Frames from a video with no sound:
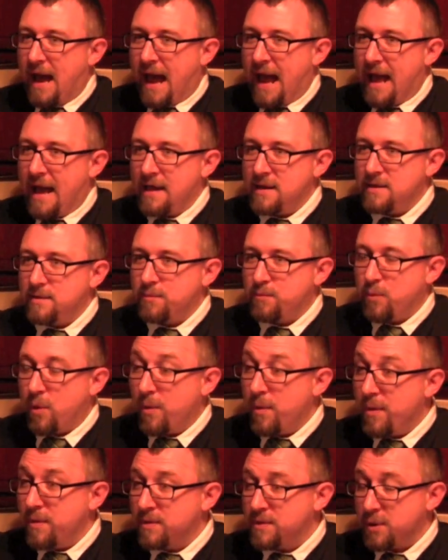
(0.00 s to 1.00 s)
And
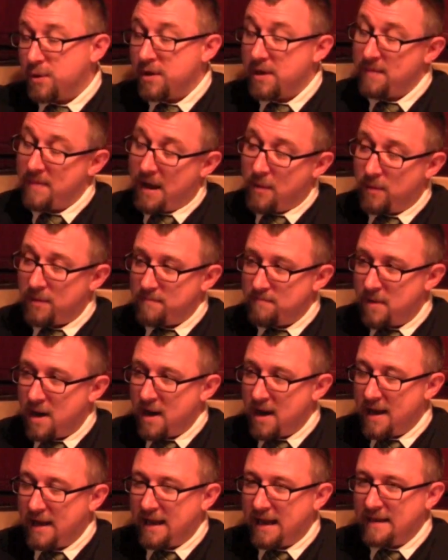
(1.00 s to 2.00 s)
what we were talking about with
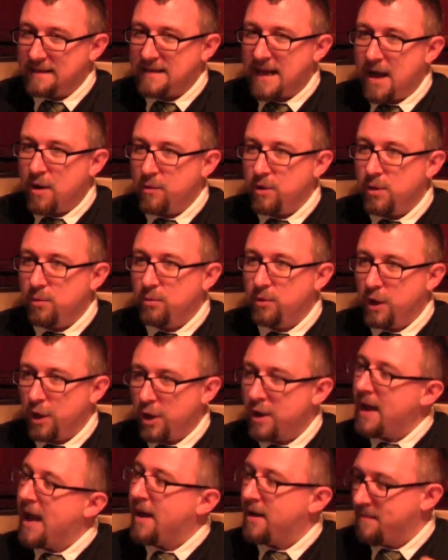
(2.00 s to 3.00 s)
Mike is how you
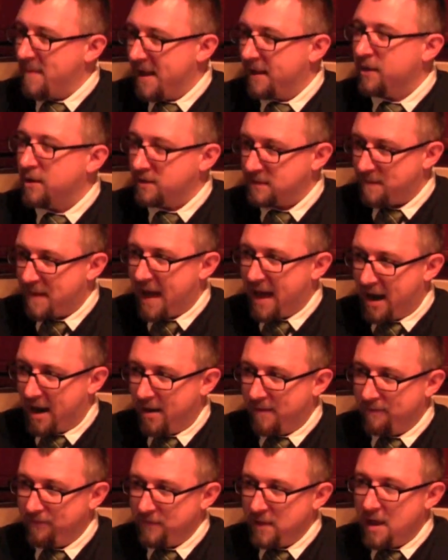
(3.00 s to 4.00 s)
learn how to make those better
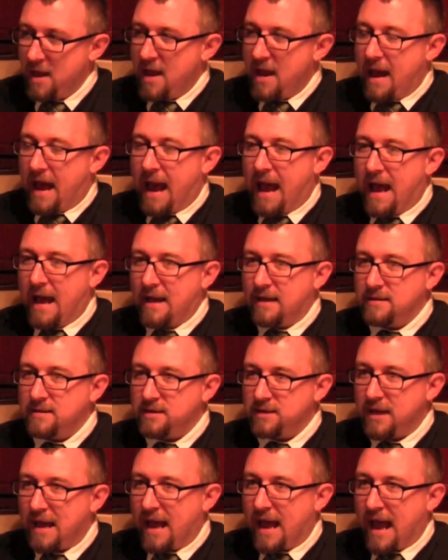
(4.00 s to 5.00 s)
and
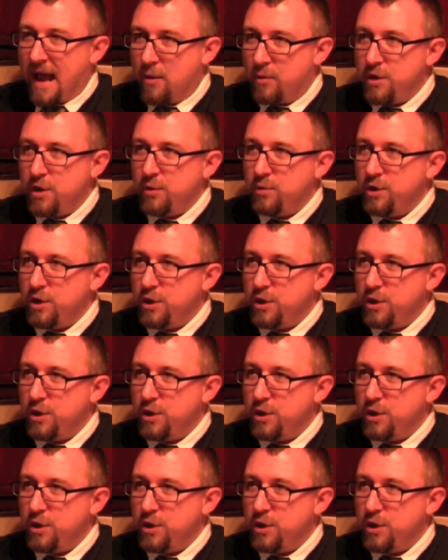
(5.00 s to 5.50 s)
how you